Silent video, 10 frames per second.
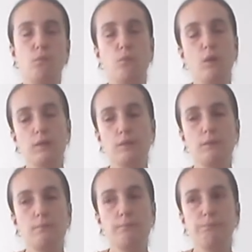
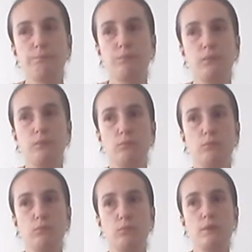
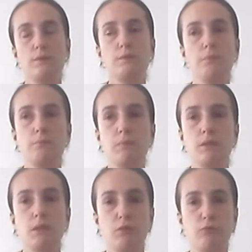What's the
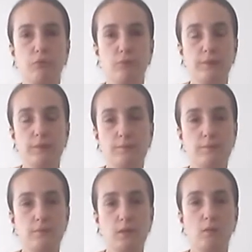meaning of all
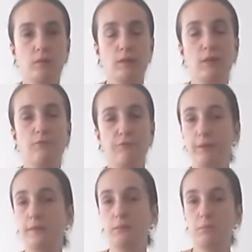this? How can I
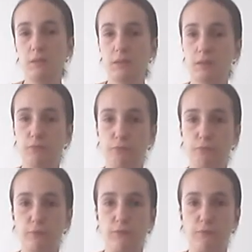find the meaning
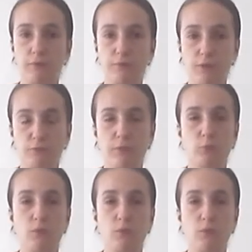of my suffering?